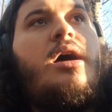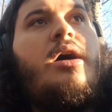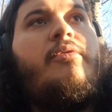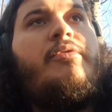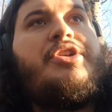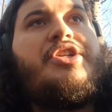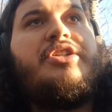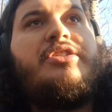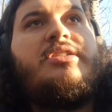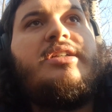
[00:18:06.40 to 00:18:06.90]

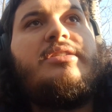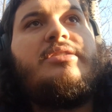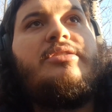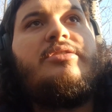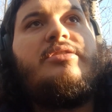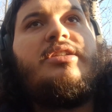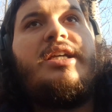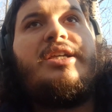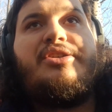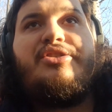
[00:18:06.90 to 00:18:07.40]
Which is not to
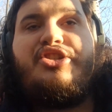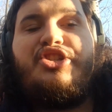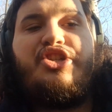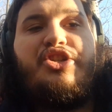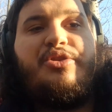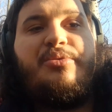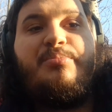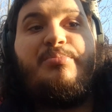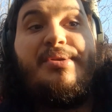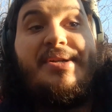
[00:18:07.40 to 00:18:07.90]
say you
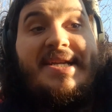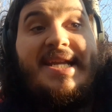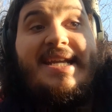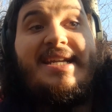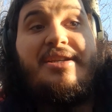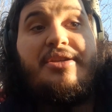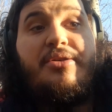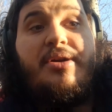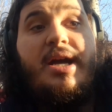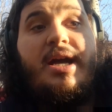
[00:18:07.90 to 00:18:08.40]
shouldn't
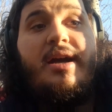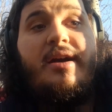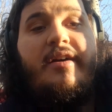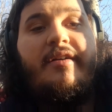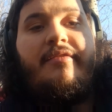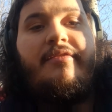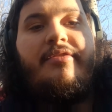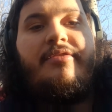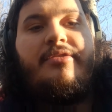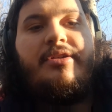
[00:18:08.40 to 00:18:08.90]
pretend you
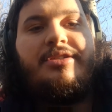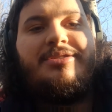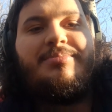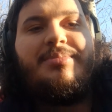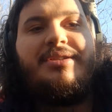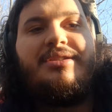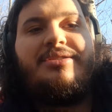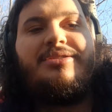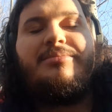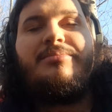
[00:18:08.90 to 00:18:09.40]
have
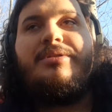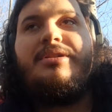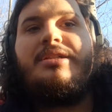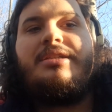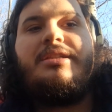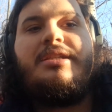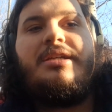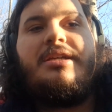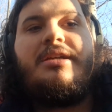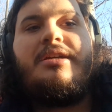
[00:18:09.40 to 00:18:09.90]

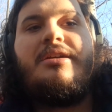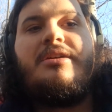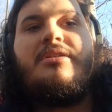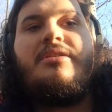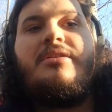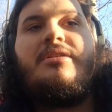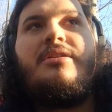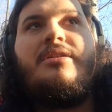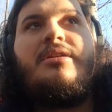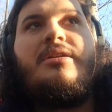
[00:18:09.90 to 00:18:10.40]
responsibility.
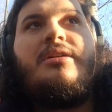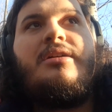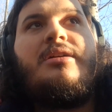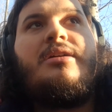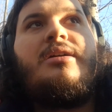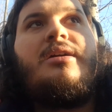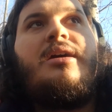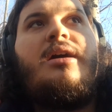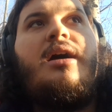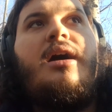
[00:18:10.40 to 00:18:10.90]

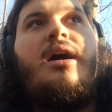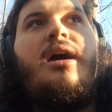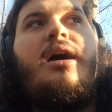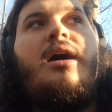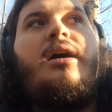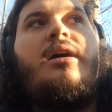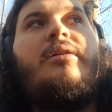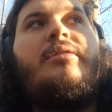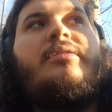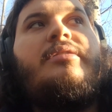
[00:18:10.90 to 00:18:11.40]

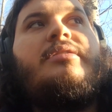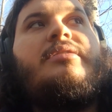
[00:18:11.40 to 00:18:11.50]
But